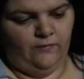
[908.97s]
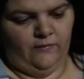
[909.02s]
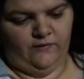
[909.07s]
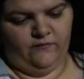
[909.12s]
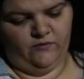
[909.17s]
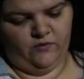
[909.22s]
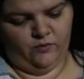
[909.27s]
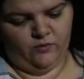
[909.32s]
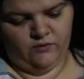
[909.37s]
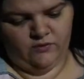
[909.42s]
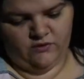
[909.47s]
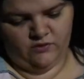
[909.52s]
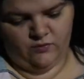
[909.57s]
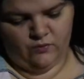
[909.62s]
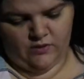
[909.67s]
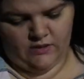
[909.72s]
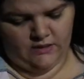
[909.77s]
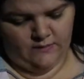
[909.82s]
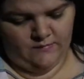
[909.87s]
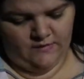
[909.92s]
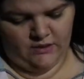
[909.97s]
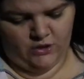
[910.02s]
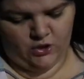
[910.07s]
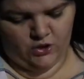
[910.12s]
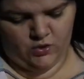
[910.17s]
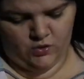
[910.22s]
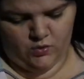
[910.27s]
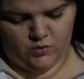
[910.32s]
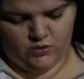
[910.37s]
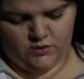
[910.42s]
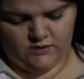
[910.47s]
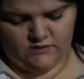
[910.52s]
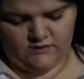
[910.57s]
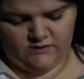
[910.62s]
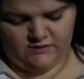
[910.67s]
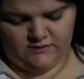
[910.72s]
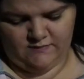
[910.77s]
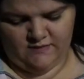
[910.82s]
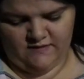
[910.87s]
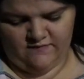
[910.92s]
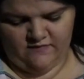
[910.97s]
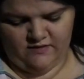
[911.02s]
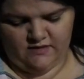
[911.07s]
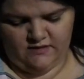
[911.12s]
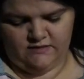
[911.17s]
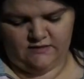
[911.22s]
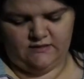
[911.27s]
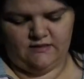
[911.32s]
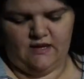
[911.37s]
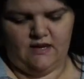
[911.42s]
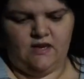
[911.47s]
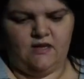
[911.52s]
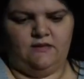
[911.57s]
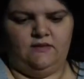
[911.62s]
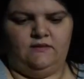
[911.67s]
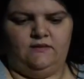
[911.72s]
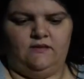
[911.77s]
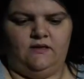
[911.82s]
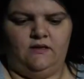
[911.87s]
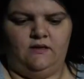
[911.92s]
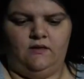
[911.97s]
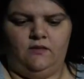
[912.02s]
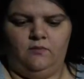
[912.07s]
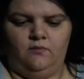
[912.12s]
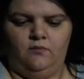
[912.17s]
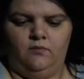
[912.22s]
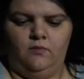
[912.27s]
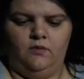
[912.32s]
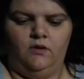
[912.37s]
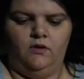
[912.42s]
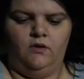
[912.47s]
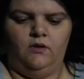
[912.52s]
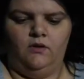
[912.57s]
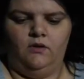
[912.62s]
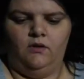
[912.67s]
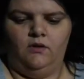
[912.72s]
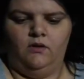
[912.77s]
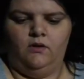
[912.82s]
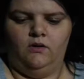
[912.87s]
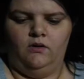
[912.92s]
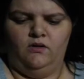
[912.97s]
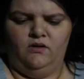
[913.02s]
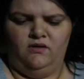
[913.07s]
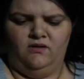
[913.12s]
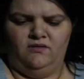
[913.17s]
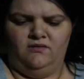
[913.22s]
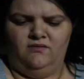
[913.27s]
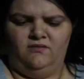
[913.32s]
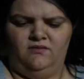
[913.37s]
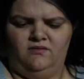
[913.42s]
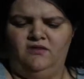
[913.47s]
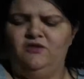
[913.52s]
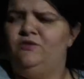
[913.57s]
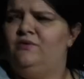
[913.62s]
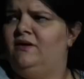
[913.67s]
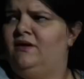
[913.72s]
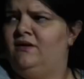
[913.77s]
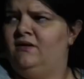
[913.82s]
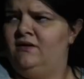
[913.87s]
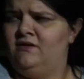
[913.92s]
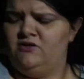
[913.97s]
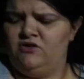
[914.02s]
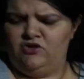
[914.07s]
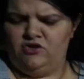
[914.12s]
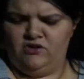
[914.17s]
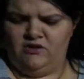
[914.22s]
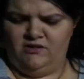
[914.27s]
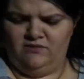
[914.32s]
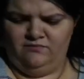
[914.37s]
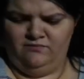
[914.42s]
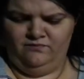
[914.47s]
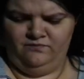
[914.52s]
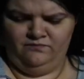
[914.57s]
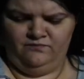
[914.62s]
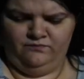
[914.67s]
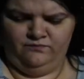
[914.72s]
If you're wondering why I'm in a car, it's because my fiance is um, doing his job.